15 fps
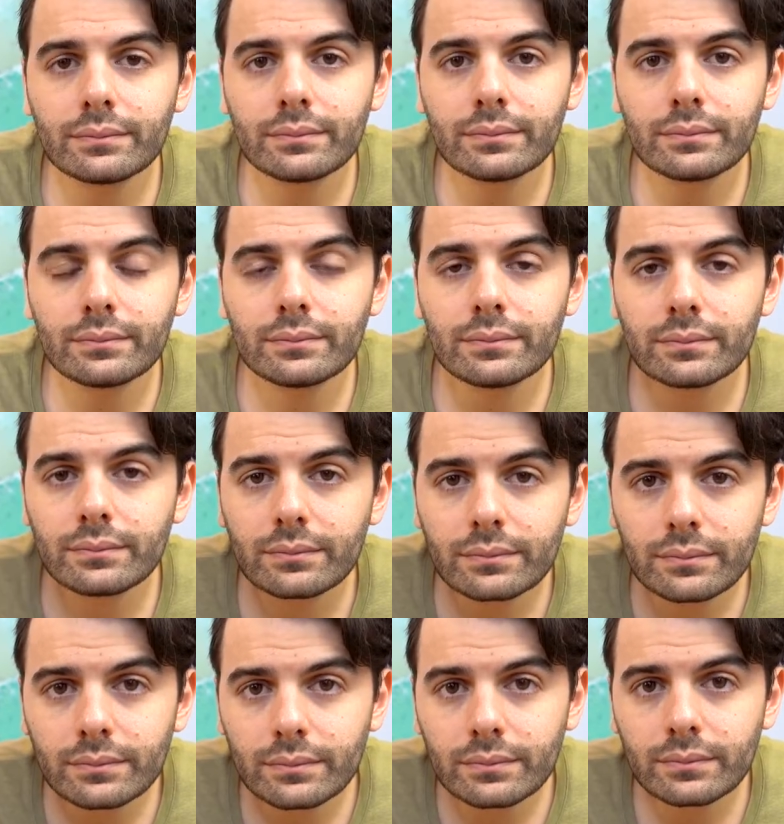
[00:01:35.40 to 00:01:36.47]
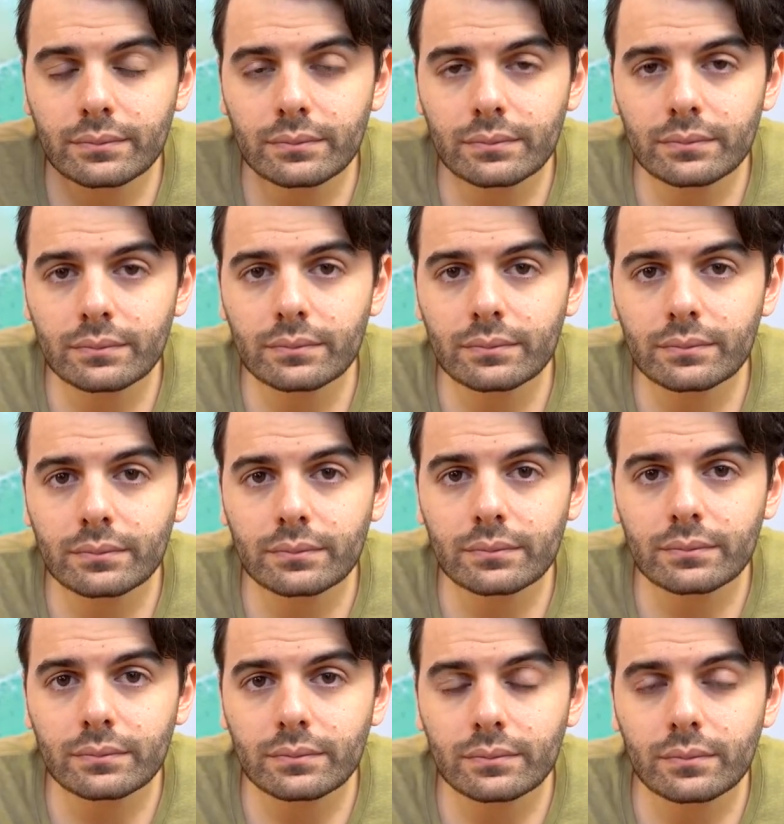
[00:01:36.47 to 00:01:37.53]

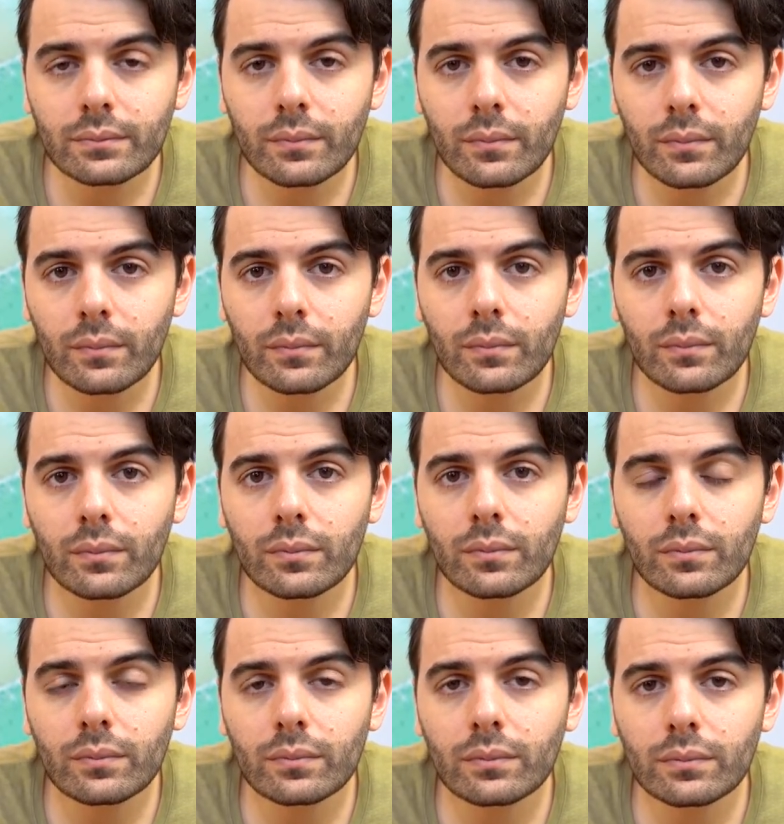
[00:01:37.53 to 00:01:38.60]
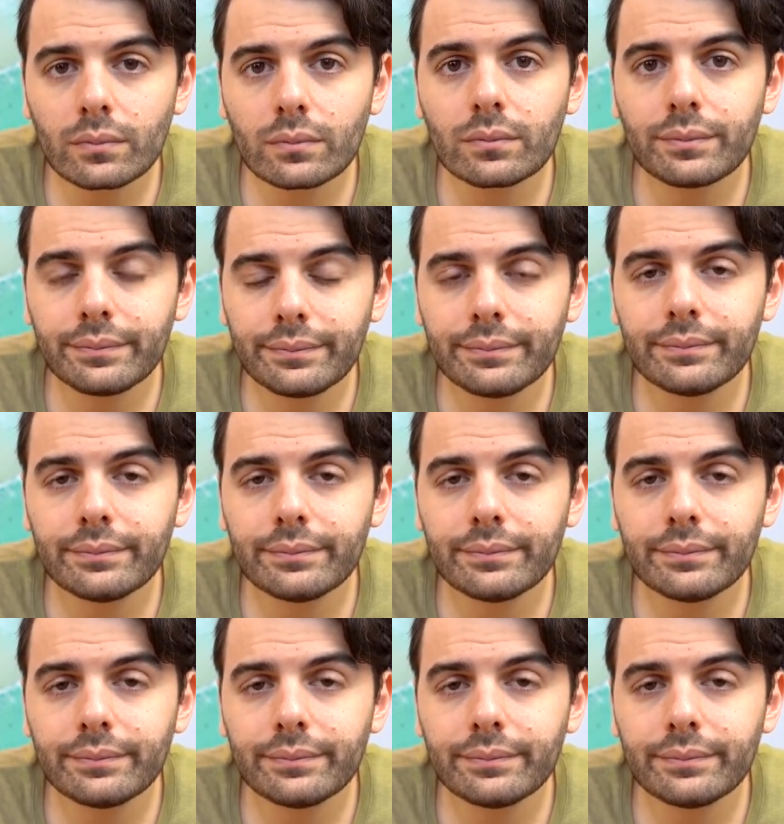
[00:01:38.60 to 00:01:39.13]
The person shown says nothing.